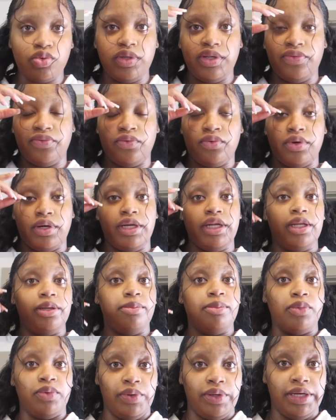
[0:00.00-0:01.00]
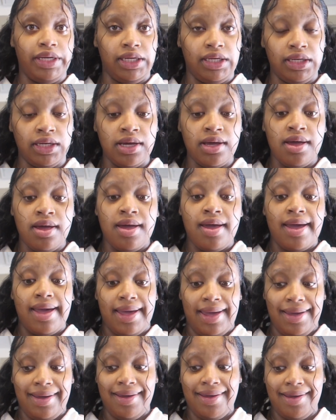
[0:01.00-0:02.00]
twenty-four in the morning.
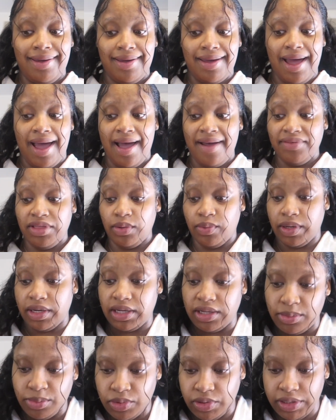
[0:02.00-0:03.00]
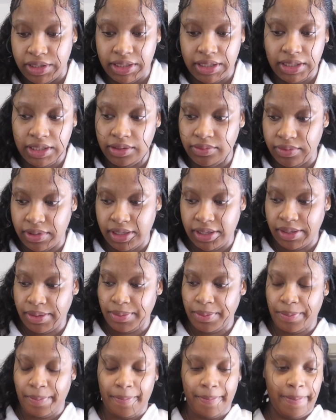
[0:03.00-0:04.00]
And I have to work in the morning anyway.
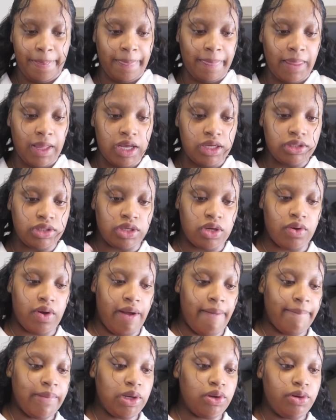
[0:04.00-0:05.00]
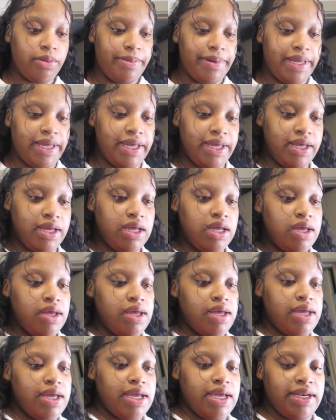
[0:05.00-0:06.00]
So I'm going to go to bed.
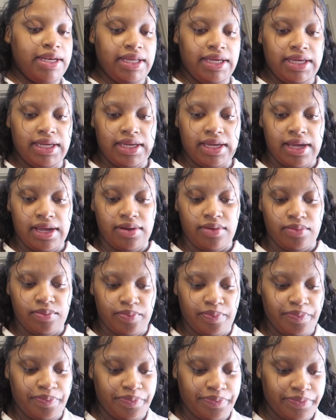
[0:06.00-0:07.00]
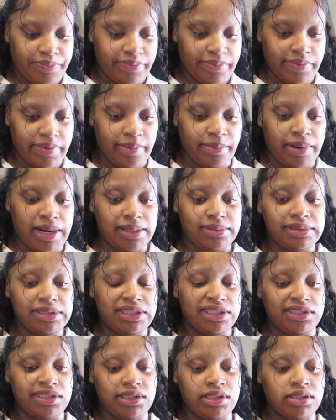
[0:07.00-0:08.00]
And then probably
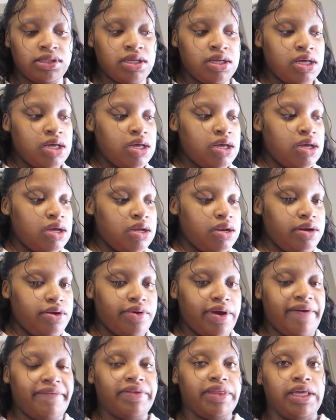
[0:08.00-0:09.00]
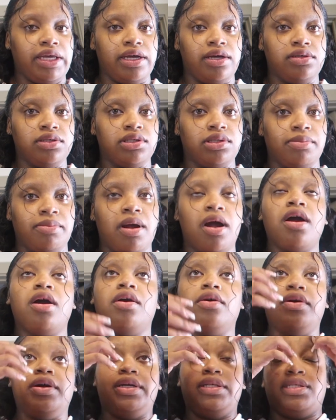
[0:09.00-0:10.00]
just do everything else
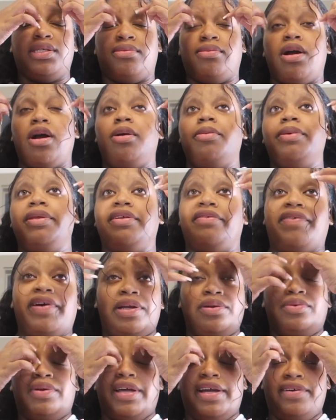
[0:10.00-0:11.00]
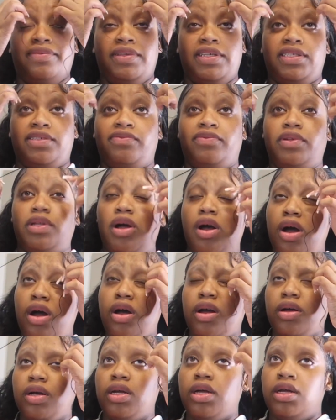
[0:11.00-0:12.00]
tomorrow. And tomorrow will be the final day of this
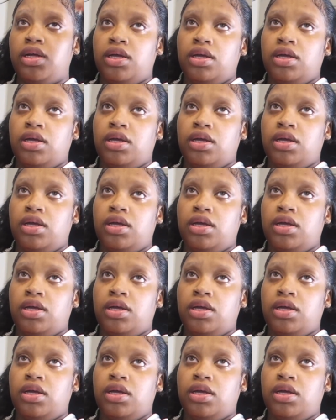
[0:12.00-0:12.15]
vlog,